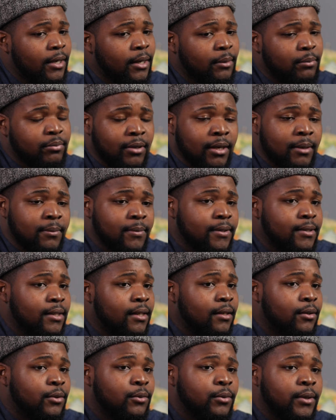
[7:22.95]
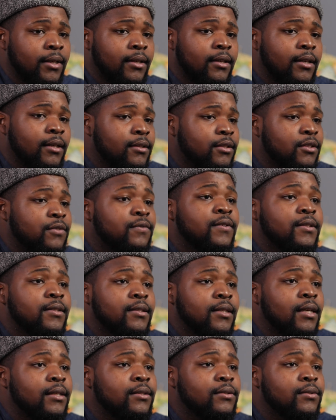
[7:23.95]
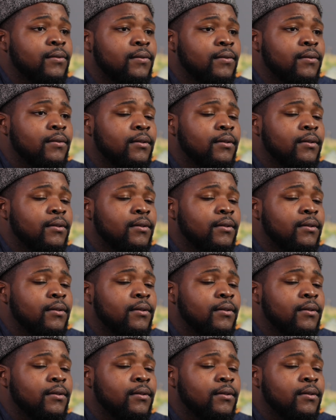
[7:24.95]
I promise I'll quit and I'll just finish high school.